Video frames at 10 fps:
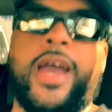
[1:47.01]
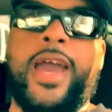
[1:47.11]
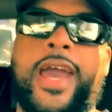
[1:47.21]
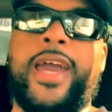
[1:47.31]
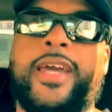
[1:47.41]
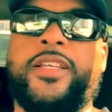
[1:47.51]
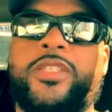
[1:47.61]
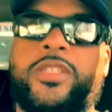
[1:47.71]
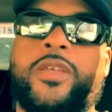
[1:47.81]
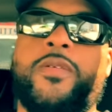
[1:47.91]

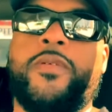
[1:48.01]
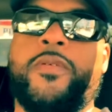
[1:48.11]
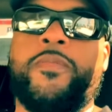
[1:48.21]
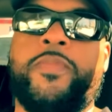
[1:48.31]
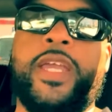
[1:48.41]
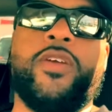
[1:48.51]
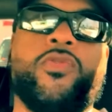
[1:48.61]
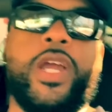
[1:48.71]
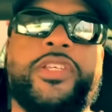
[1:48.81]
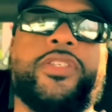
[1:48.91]
as being
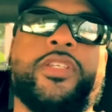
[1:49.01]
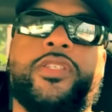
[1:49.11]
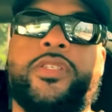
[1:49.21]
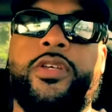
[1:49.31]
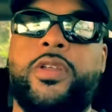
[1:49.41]
racist,